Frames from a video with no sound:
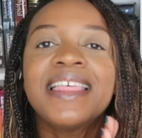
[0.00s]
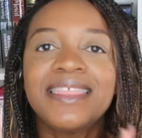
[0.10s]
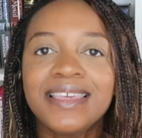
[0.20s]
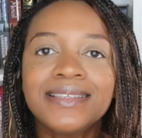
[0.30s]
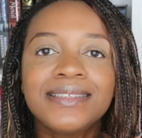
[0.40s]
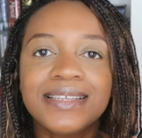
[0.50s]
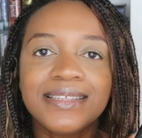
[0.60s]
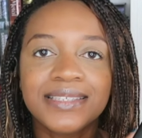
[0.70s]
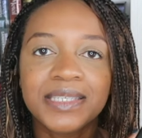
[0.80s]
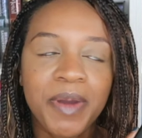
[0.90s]
This
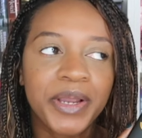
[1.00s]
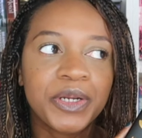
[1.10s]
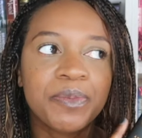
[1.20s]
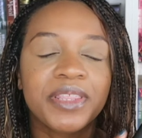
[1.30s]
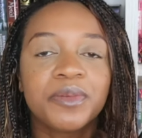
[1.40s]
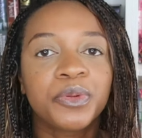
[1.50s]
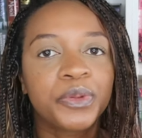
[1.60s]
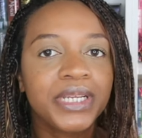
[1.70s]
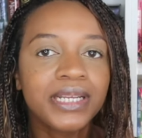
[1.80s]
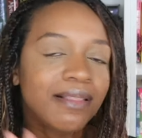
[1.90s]
is inspired by the
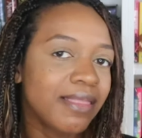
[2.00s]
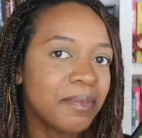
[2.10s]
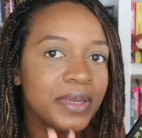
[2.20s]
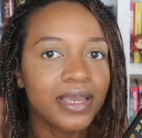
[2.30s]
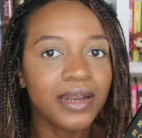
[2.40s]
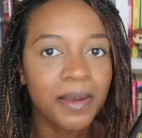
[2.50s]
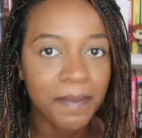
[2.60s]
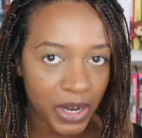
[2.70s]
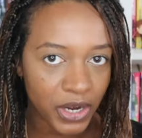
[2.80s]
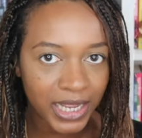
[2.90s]
pre-Columbian
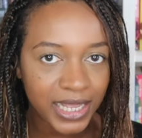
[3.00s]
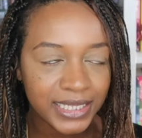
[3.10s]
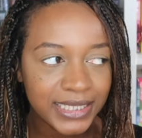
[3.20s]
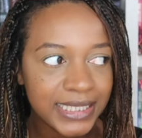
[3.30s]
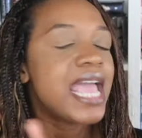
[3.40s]
Americas,